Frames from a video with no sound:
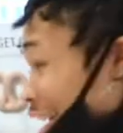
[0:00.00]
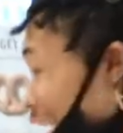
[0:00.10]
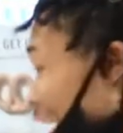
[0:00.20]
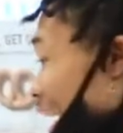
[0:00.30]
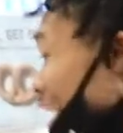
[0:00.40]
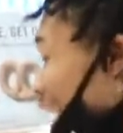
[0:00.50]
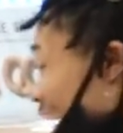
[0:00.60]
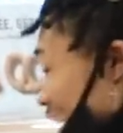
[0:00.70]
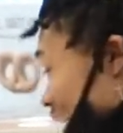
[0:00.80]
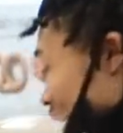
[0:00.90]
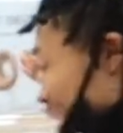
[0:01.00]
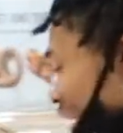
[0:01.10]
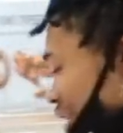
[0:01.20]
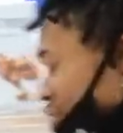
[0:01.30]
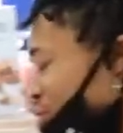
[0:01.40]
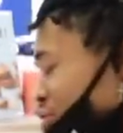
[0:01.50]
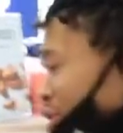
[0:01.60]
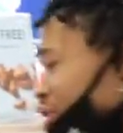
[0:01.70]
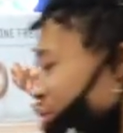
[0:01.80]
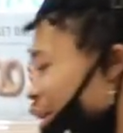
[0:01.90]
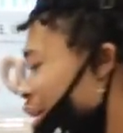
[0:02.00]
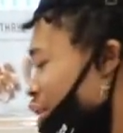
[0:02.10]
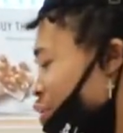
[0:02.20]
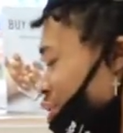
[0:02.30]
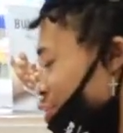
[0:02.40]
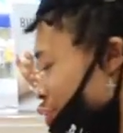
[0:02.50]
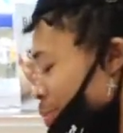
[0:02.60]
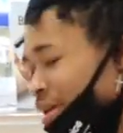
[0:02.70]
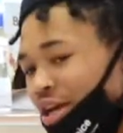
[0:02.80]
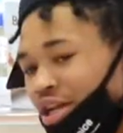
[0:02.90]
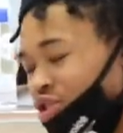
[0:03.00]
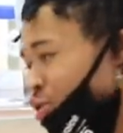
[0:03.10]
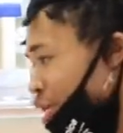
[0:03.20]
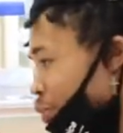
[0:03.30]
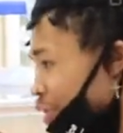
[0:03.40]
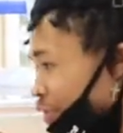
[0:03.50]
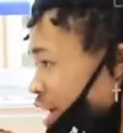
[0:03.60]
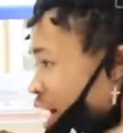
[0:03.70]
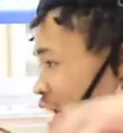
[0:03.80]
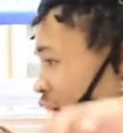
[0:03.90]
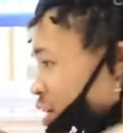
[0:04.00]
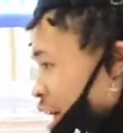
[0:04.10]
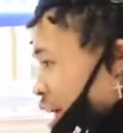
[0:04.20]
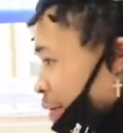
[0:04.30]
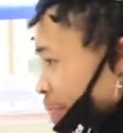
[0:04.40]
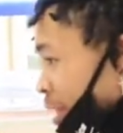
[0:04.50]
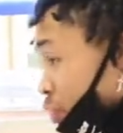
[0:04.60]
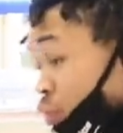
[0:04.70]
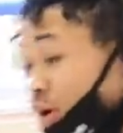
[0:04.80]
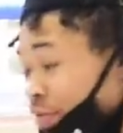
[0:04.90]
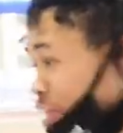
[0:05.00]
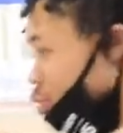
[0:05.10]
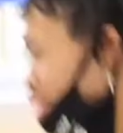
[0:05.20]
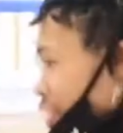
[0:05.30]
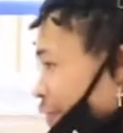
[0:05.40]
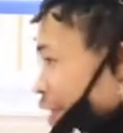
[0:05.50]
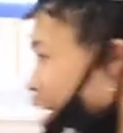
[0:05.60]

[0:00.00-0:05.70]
I like it. Yo, so look, yo, I got a question, you feel me? So can we find out, like, if one of us wanted to